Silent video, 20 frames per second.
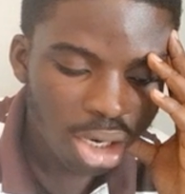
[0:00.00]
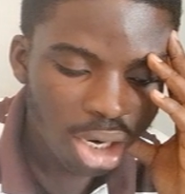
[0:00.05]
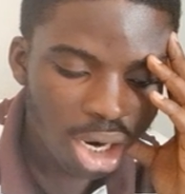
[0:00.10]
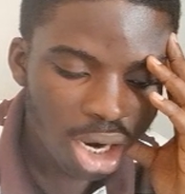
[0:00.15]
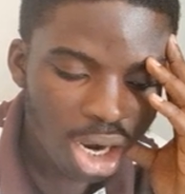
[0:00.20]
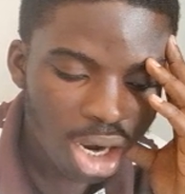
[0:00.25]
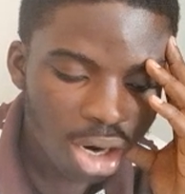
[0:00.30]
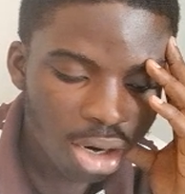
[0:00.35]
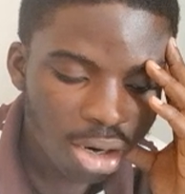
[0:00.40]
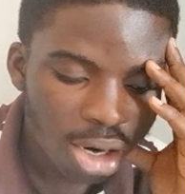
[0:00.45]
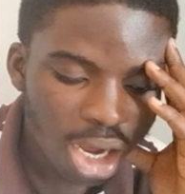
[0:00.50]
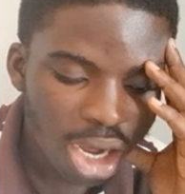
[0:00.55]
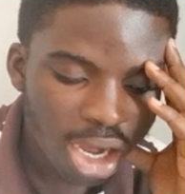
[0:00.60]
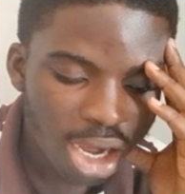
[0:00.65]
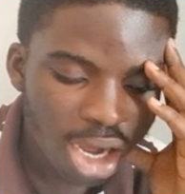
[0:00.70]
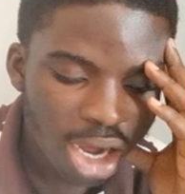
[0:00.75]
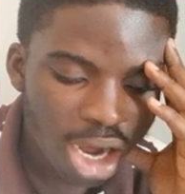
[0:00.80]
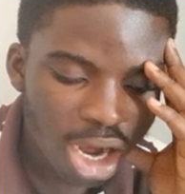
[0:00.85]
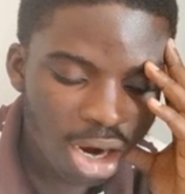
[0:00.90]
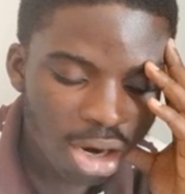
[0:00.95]

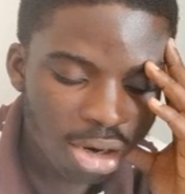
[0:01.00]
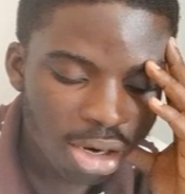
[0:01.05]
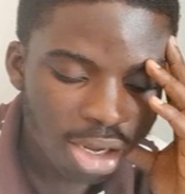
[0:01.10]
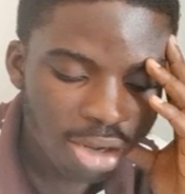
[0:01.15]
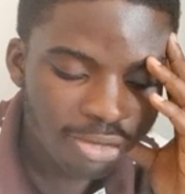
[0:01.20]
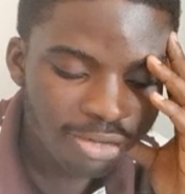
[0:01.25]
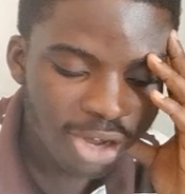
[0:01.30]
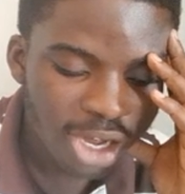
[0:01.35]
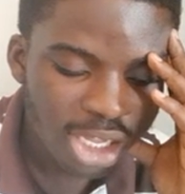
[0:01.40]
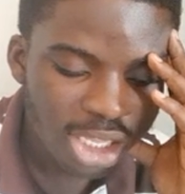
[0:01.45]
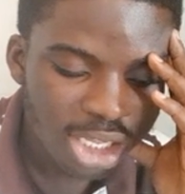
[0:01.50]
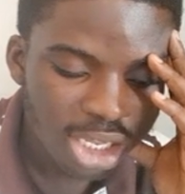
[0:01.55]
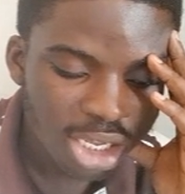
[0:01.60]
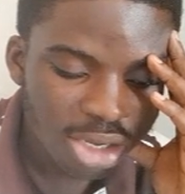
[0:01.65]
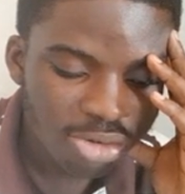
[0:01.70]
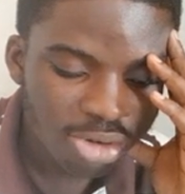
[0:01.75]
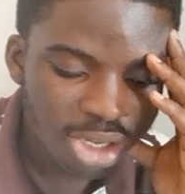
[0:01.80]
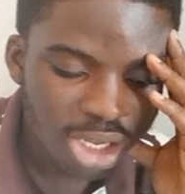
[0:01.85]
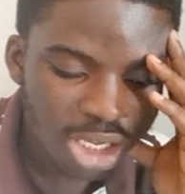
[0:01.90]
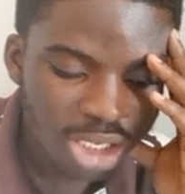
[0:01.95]
RFID
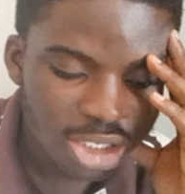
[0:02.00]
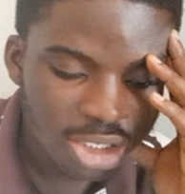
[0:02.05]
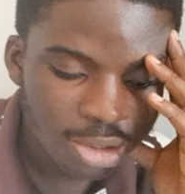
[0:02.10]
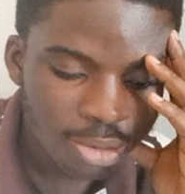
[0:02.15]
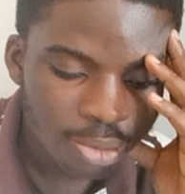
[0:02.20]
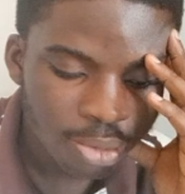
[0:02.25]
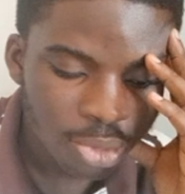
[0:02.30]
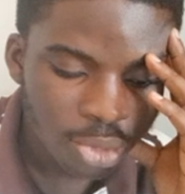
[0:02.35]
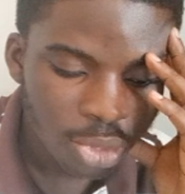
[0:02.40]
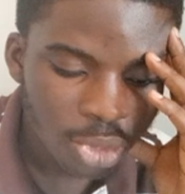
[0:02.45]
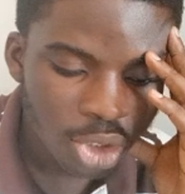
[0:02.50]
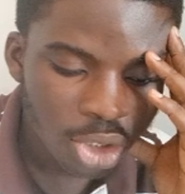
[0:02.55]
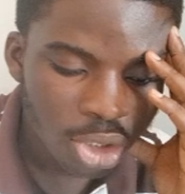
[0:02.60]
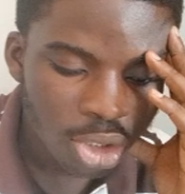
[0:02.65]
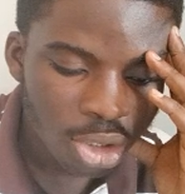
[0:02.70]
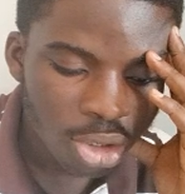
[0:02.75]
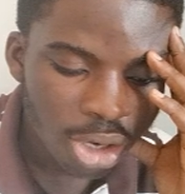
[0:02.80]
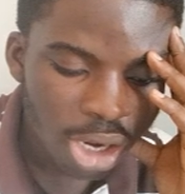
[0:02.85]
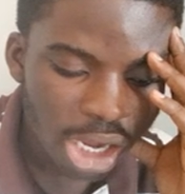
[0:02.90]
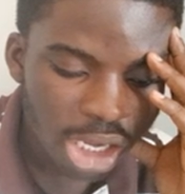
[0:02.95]
readers,
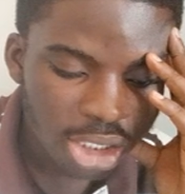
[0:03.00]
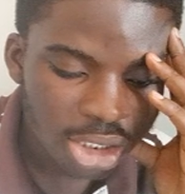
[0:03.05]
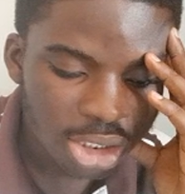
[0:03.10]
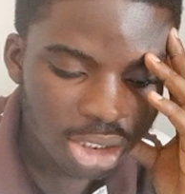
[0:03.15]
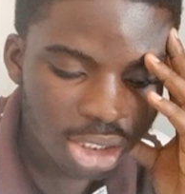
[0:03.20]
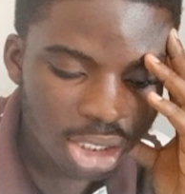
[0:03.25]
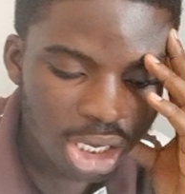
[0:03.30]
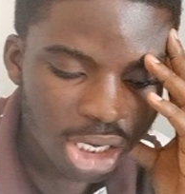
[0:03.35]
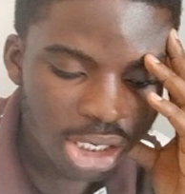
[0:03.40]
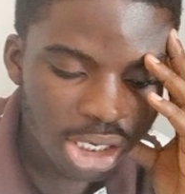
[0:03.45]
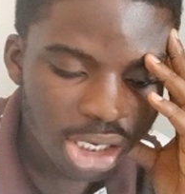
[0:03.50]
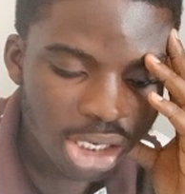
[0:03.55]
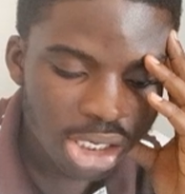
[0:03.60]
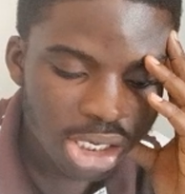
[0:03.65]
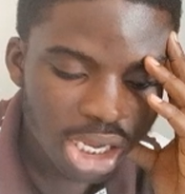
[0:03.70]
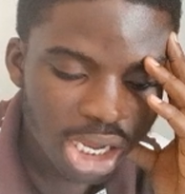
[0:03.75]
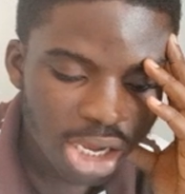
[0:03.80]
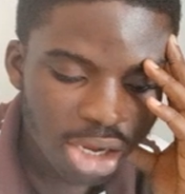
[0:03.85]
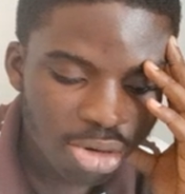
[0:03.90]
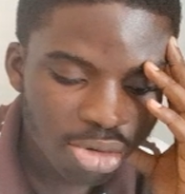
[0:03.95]
right? And then
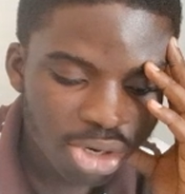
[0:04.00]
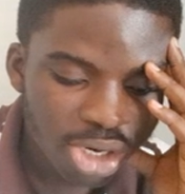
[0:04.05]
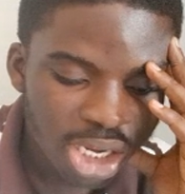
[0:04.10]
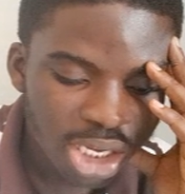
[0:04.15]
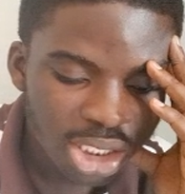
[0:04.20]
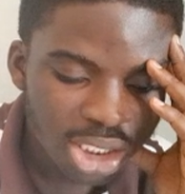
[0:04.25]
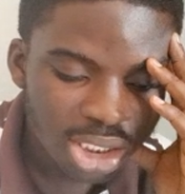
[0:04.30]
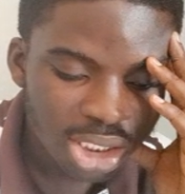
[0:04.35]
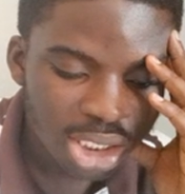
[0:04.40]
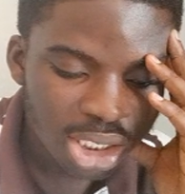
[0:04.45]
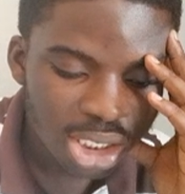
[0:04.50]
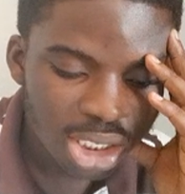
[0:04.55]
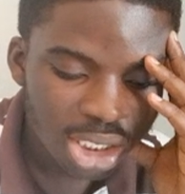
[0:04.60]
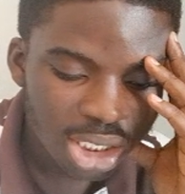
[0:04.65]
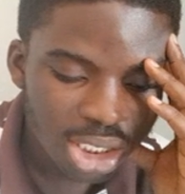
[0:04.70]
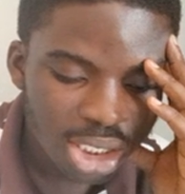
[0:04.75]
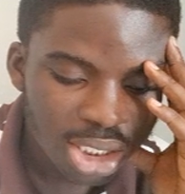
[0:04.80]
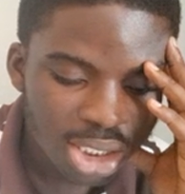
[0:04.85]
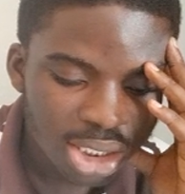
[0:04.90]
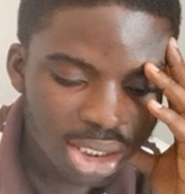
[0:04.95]
the readers
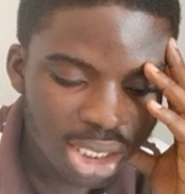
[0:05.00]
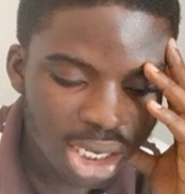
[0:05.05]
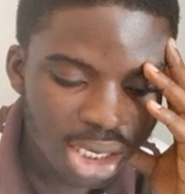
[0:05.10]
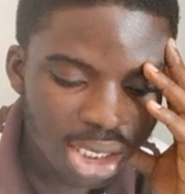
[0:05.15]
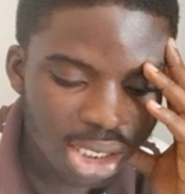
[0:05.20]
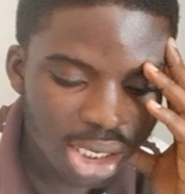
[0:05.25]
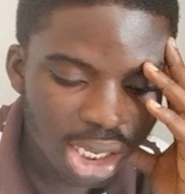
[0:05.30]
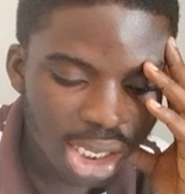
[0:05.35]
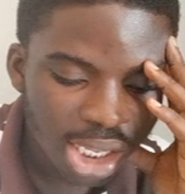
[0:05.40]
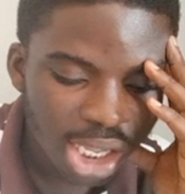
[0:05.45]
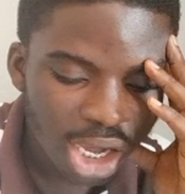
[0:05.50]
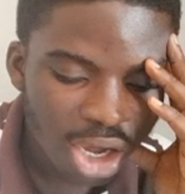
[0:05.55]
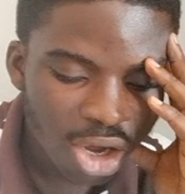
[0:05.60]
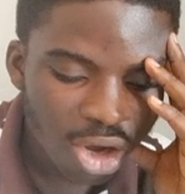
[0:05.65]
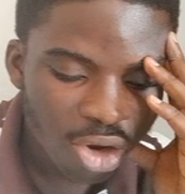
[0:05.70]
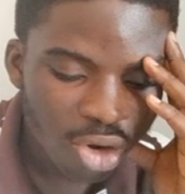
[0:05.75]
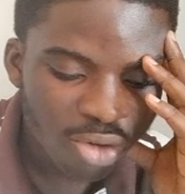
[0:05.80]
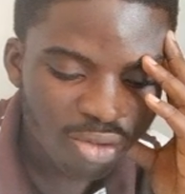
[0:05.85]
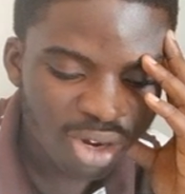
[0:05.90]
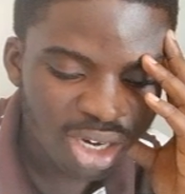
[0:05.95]
send data
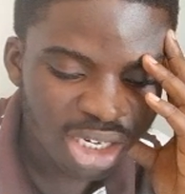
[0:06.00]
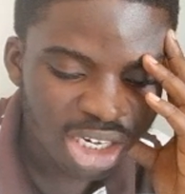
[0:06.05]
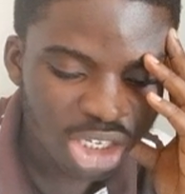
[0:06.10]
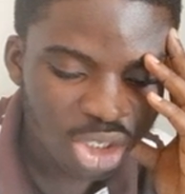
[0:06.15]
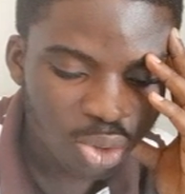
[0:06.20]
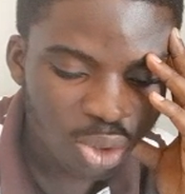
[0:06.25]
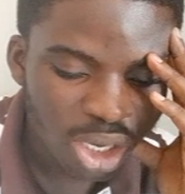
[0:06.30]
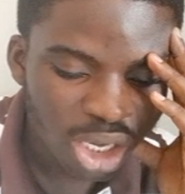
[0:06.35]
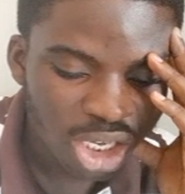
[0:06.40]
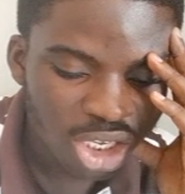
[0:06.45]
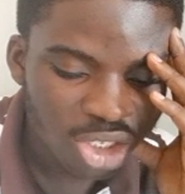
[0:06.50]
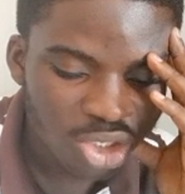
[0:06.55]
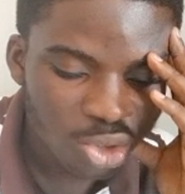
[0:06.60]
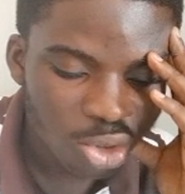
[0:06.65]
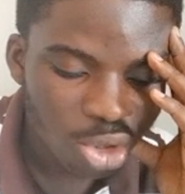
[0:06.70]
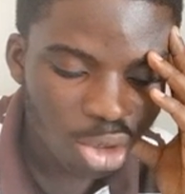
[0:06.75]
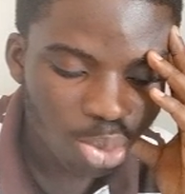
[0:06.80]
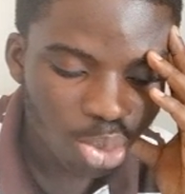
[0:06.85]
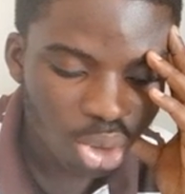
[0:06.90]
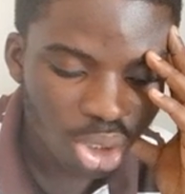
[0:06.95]
over network to
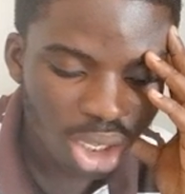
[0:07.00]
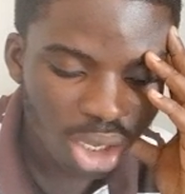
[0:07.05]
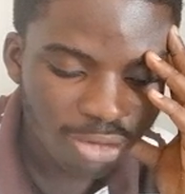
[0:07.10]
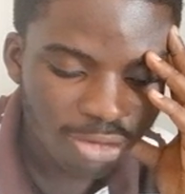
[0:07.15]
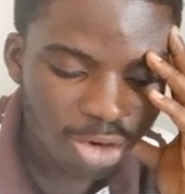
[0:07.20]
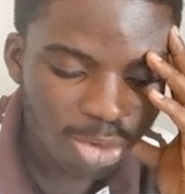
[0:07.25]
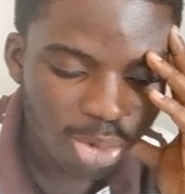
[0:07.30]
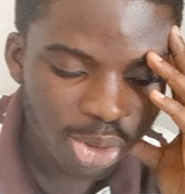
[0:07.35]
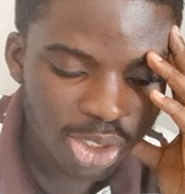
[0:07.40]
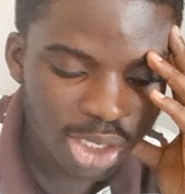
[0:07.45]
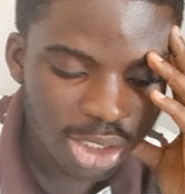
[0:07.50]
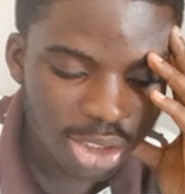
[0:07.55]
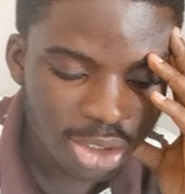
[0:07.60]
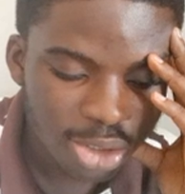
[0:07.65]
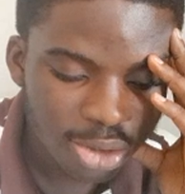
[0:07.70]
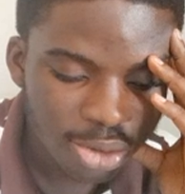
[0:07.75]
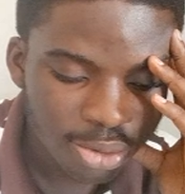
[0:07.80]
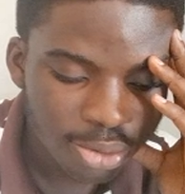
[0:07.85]
computer for processing.